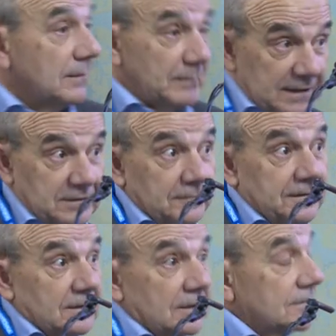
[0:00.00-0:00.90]
but of,
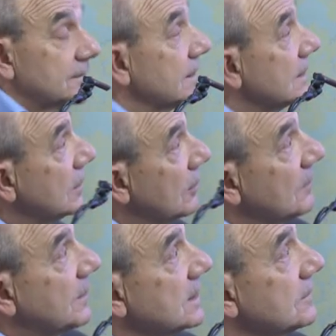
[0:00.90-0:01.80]
of the
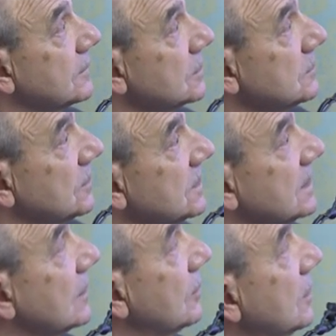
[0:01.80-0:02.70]
Nobel Prize, of course, was
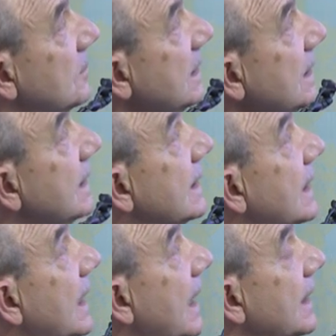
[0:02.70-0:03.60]
in economy.
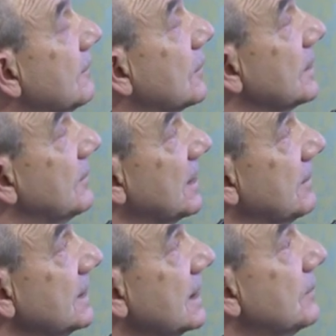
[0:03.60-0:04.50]
And from the
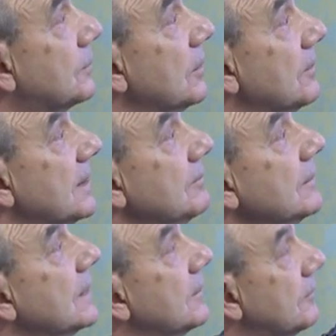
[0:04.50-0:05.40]
mathematical
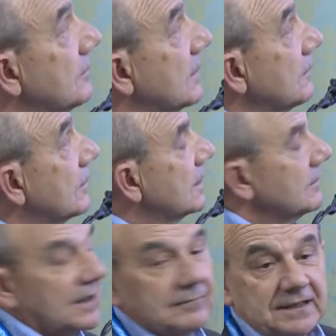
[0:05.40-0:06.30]
problem, uh, from, from, the
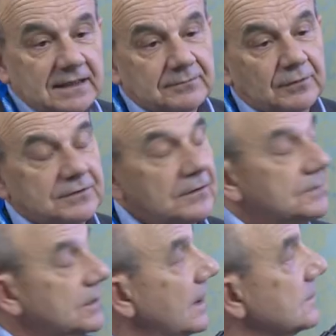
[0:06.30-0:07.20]
mathematical point of
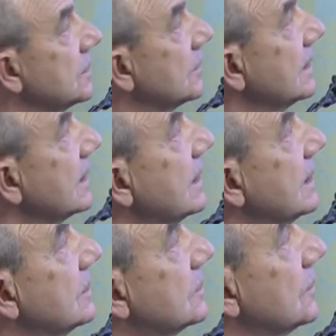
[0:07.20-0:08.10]
view, I'm sorry,
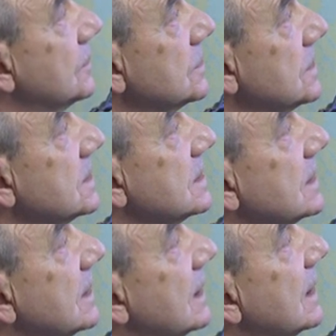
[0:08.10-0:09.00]
he introduces
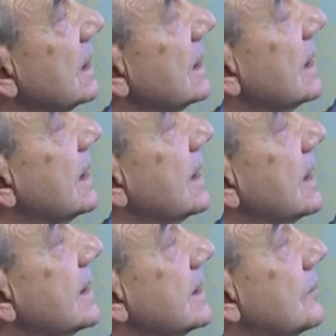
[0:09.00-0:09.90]
in the, uh,
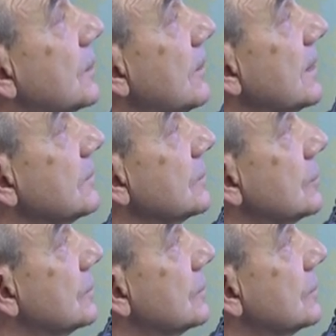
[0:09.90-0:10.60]
in the problem